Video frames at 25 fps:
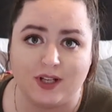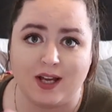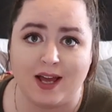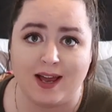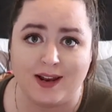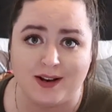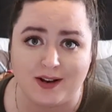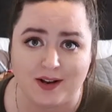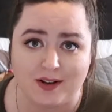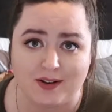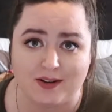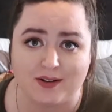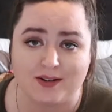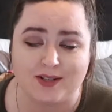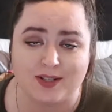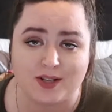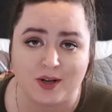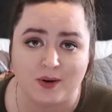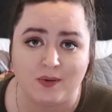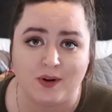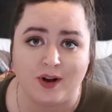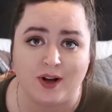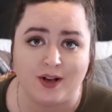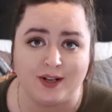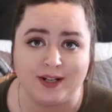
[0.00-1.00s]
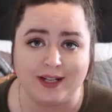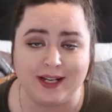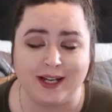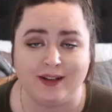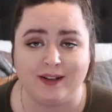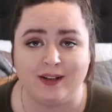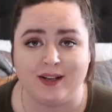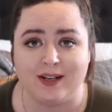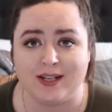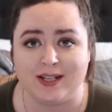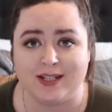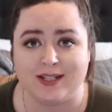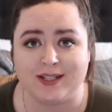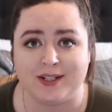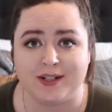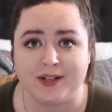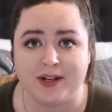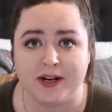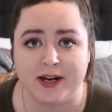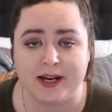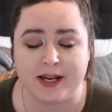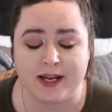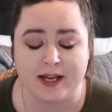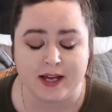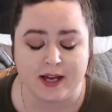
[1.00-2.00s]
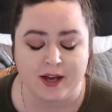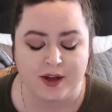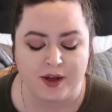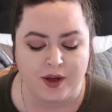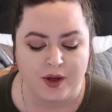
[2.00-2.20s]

and so on down to disagree.